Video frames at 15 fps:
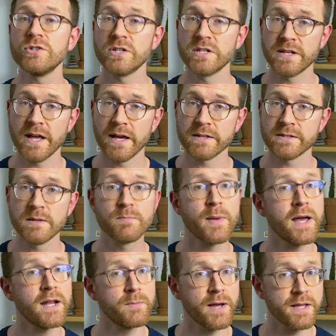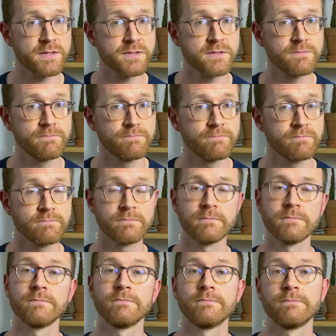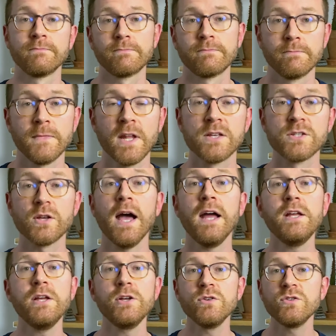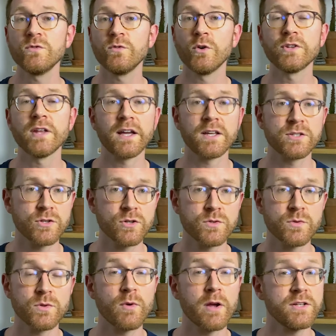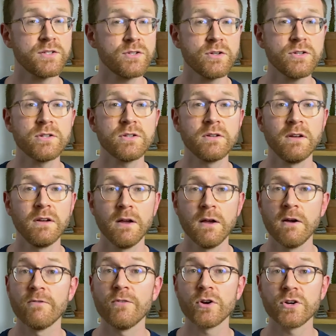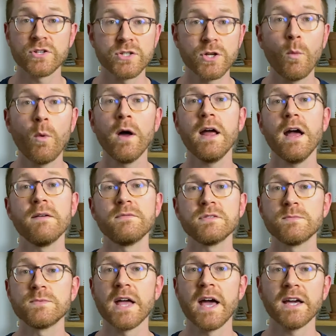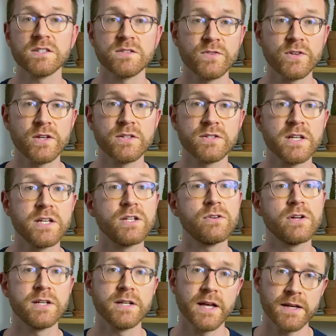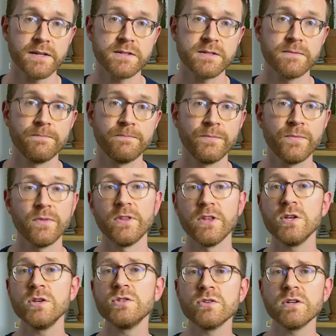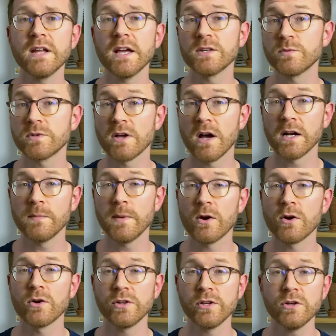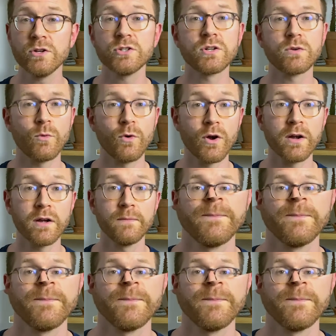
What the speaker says: index in petabytes. So how do you use full text search with RediSearch? First, you'll want to have some text fields in your index. The user index we talked about earlier should work.